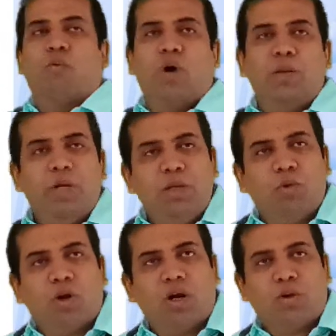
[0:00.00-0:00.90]
1
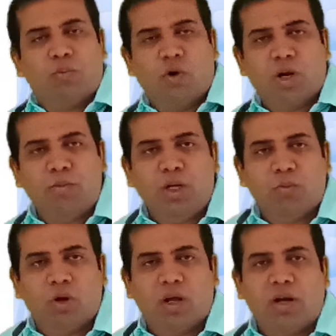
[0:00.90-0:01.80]
millimolar to 4
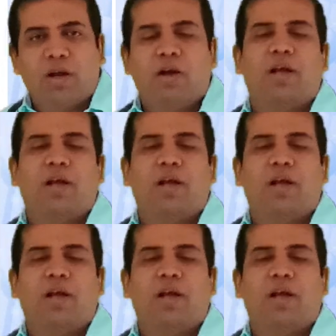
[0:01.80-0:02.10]
millimolar.